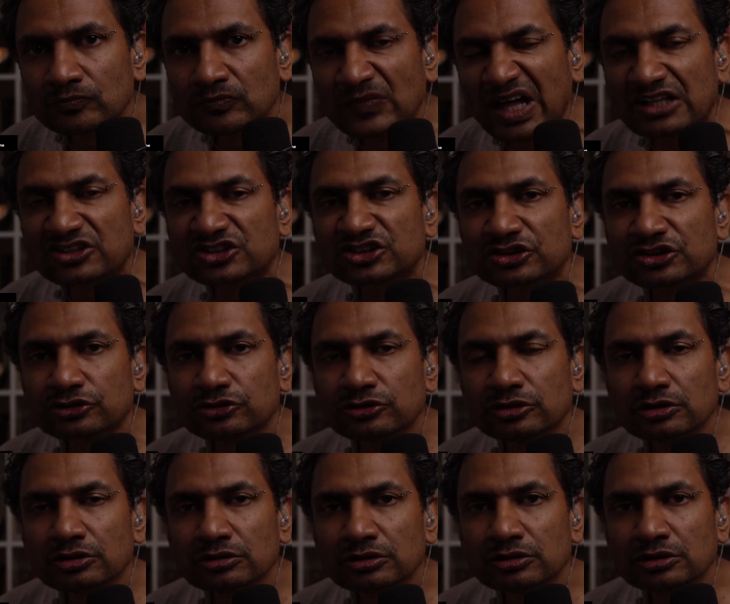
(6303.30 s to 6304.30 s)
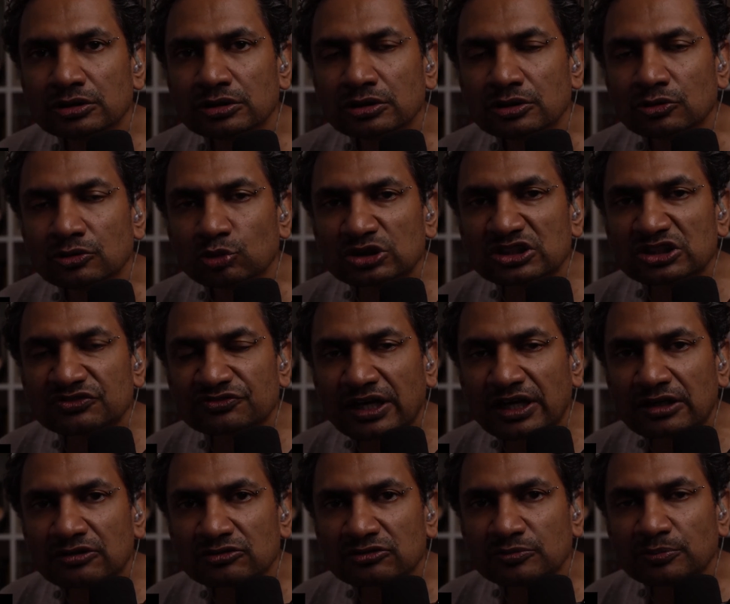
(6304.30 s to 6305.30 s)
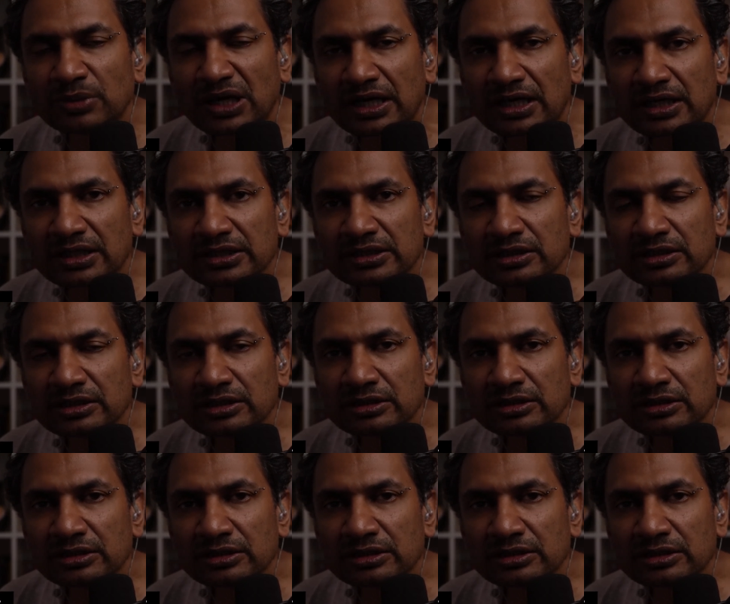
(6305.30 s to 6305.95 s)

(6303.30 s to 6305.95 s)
a school was found by